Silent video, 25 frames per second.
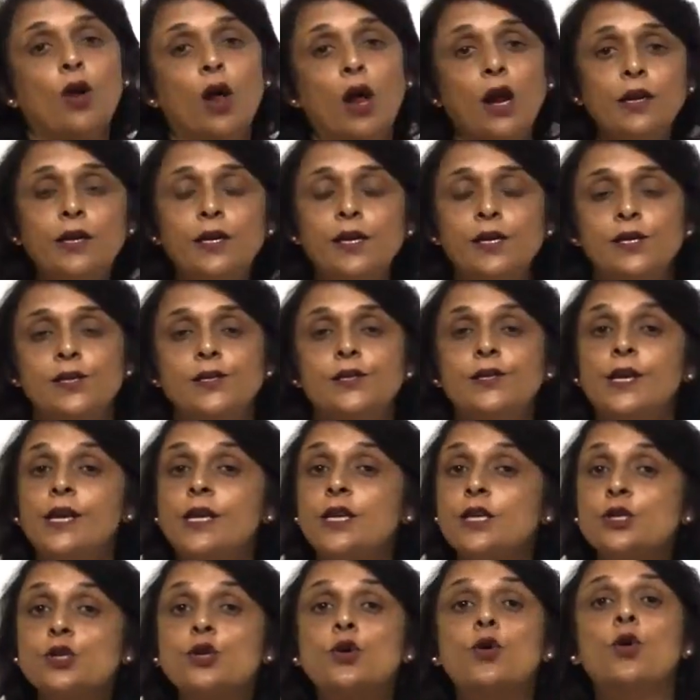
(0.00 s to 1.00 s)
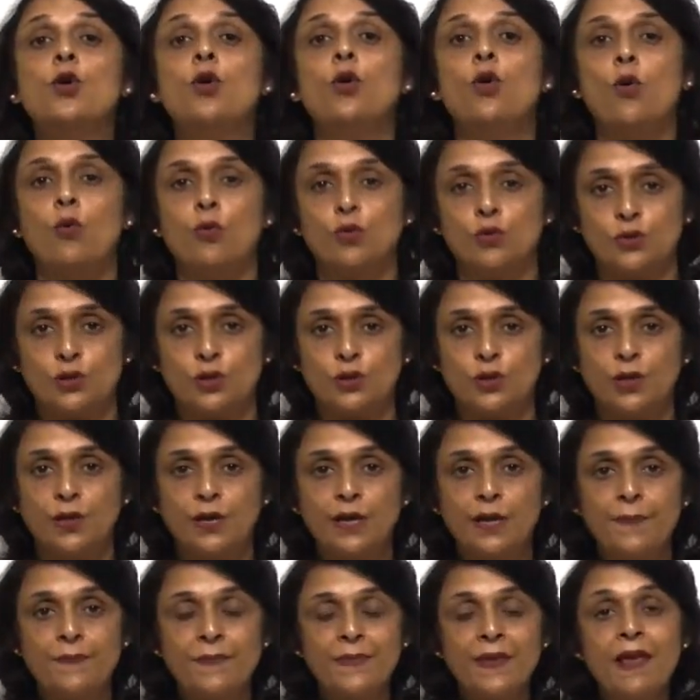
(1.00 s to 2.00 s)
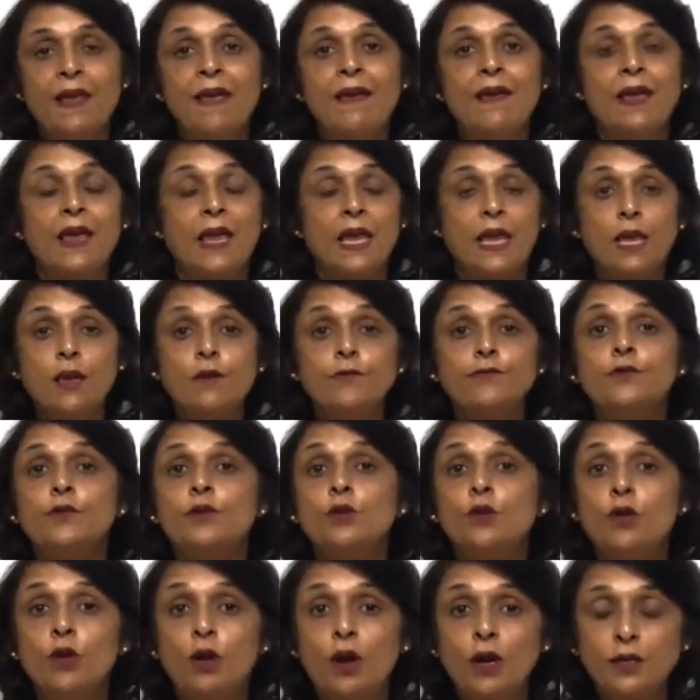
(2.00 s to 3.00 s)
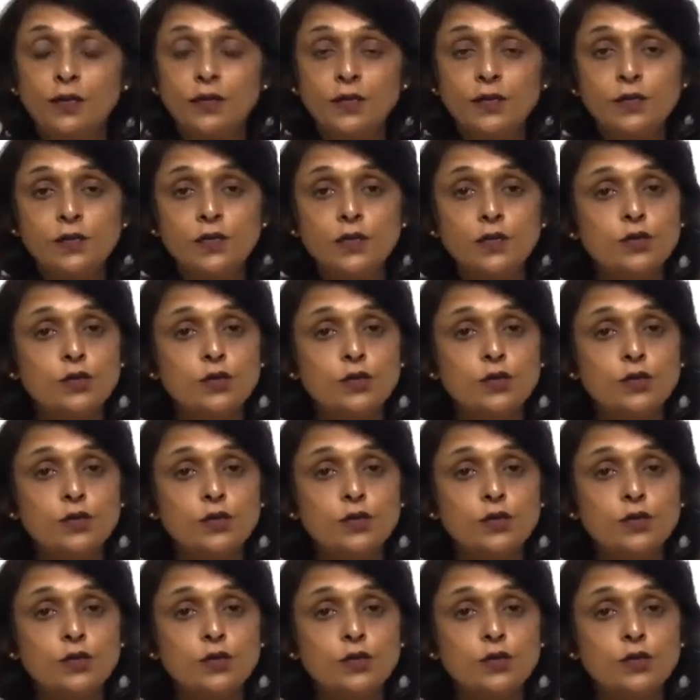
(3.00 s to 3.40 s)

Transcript: glottis is closed. If glottis